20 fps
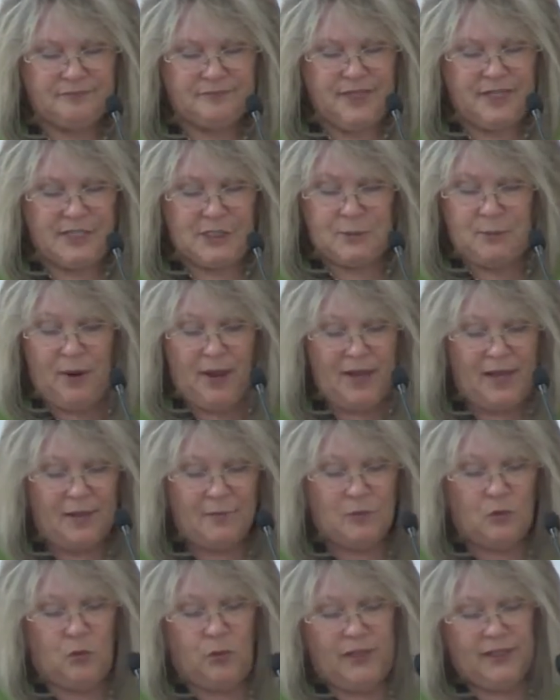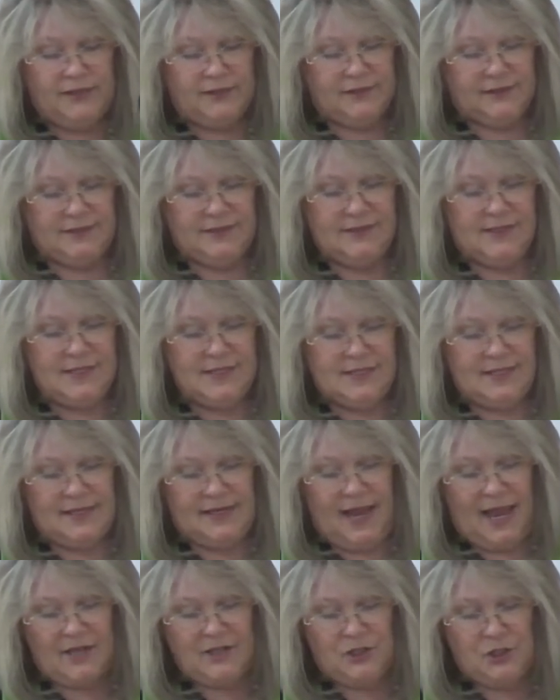and it sprang up quickly since it
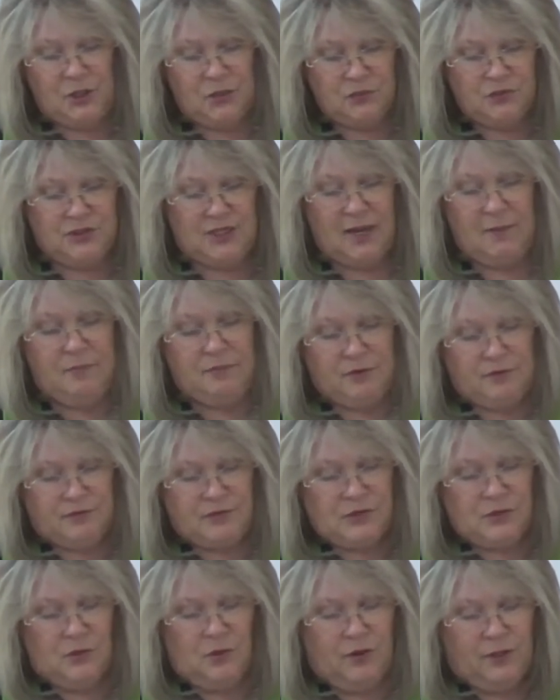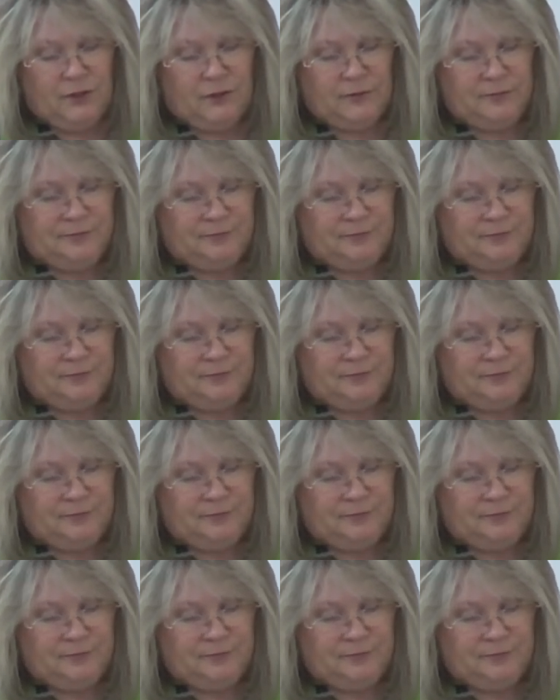had no depth of soil.